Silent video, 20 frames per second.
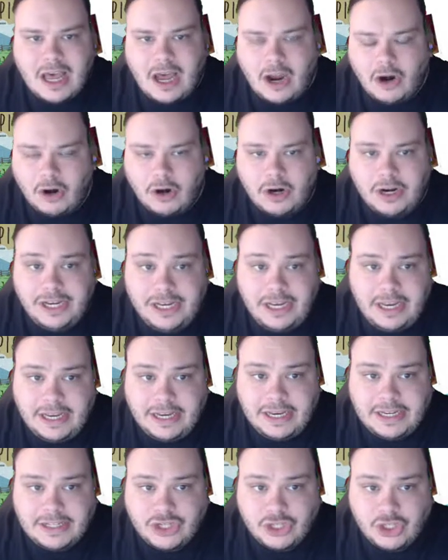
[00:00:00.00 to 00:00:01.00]
or
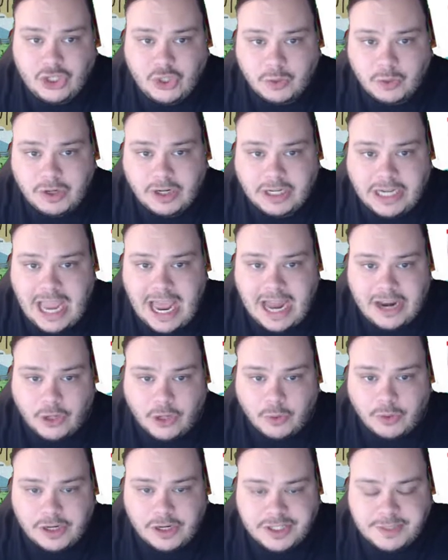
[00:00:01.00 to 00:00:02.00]
it is a shorter
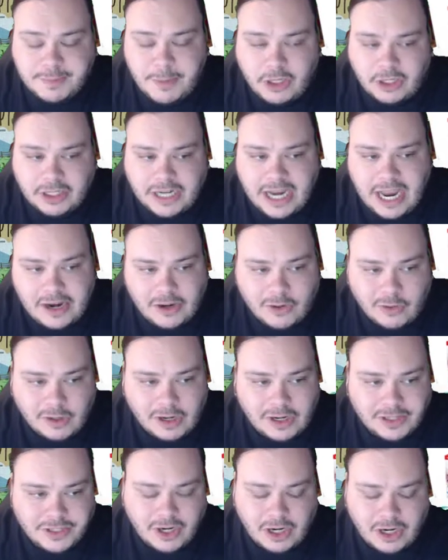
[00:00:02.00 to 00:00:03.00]
category, a smaller
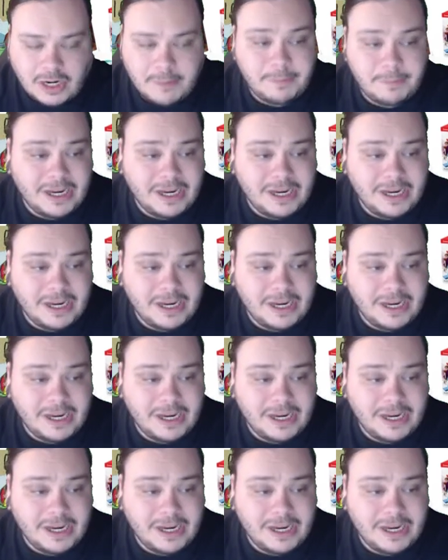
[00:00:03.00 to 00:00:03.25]
category on target.